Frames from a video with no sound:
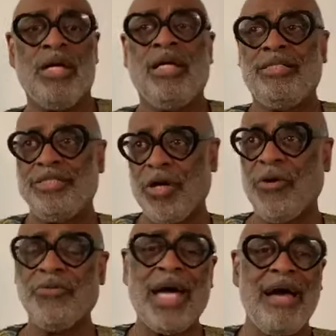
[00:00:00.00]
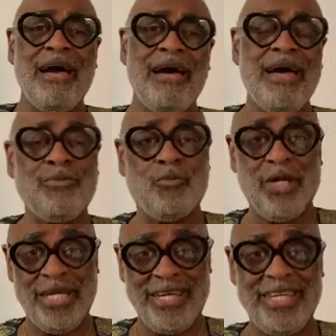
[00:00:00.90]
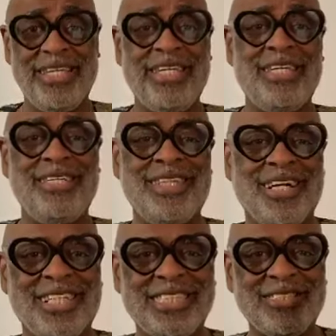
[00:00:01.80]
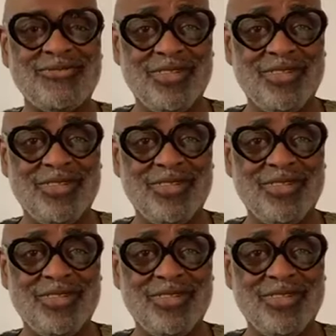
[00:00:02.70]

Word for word: and know that we are